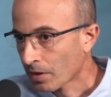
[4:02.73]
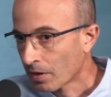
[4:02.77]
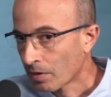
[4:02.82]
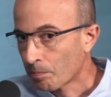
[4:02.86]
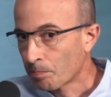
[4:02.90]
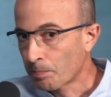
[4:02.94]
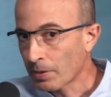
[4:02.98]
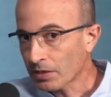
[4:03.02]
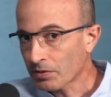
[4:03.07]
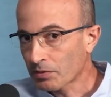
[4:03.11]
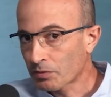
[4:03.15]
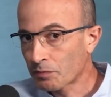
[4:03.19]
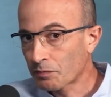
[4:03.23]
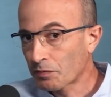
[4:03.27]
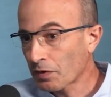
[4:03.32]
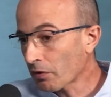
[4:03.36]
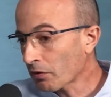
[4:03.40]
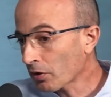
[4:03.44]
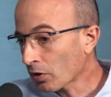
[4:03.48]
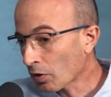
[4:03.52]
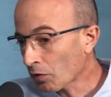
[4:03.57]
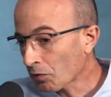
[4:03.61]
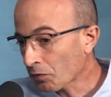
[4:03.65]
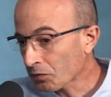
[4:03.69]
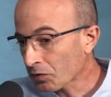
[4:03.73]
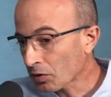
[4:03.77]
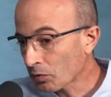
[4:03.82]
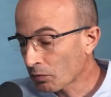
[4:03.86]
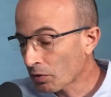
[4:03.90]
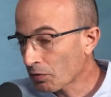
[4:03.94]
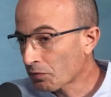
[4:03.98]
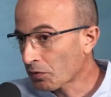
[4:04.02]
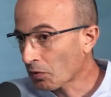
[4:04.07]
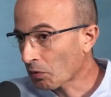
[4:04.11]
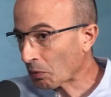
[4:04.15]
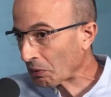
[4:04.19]
But very often
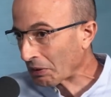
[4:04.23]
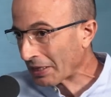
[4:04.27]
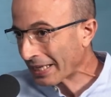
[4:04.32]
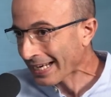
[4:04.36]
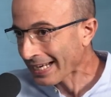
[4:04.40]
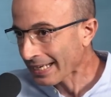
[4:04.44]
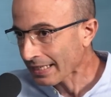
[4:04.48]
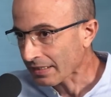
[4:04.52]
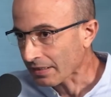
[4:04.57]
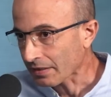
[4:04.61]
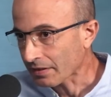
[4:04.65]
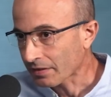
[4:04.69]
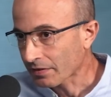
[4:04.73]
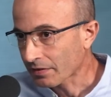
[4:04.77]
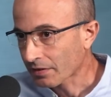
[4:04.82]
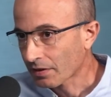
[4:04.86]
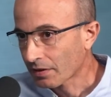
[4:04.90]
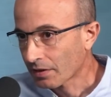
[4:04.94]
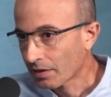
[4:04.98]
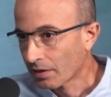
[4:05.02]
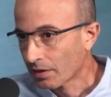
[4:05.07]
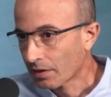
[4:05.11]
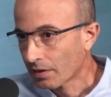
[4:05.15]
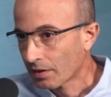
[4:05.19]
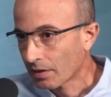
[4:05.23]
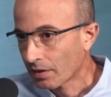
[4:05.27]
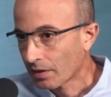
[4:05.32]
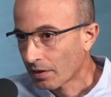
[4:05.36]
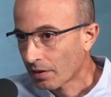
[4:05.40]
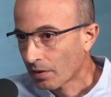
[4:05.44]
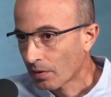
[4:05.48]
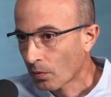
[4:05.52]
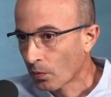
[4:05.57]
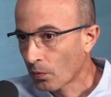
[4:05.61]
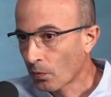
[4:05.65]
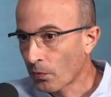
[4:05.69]
we forget it.
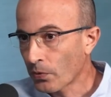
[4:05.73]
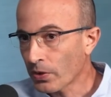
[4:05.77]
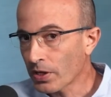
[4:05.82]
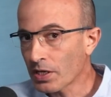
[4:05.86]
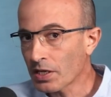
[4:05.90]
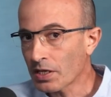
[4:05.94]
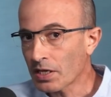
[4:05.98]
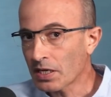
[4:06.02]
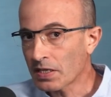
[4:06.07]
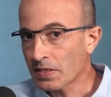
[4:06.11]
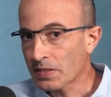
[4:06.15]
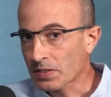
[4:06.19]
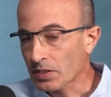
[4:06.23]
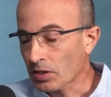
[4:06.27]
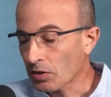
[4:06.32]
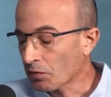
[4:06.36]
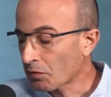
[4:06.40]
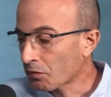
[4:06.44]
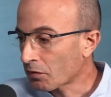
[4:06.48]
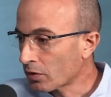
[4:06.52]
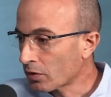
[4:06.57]
We, instead of